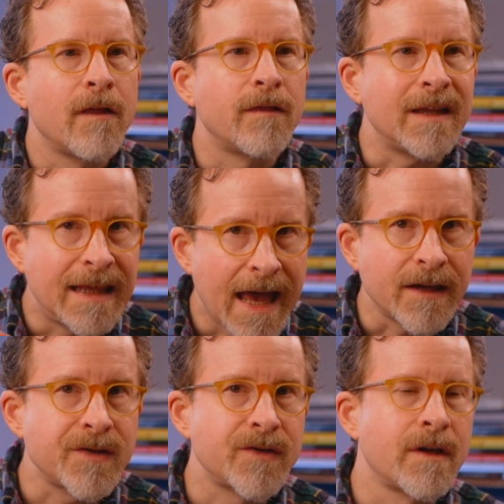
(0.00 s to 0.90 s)
That
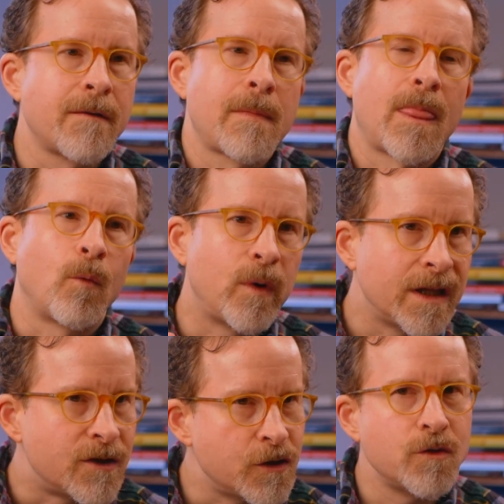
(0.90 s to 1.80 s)
yes, we
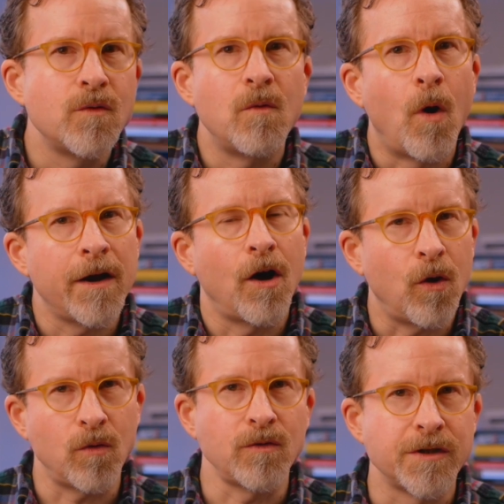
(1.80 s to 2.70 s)
do want to
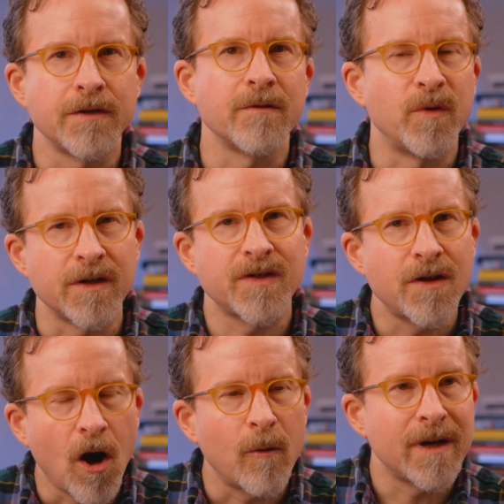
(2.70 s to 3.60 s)
hold to the Buddhist
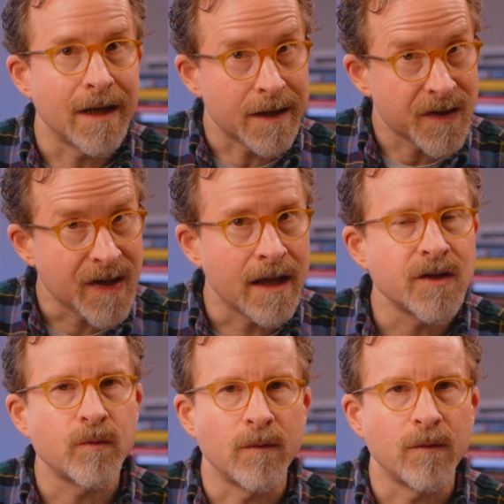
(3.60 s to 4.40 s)
Dharma in a sense.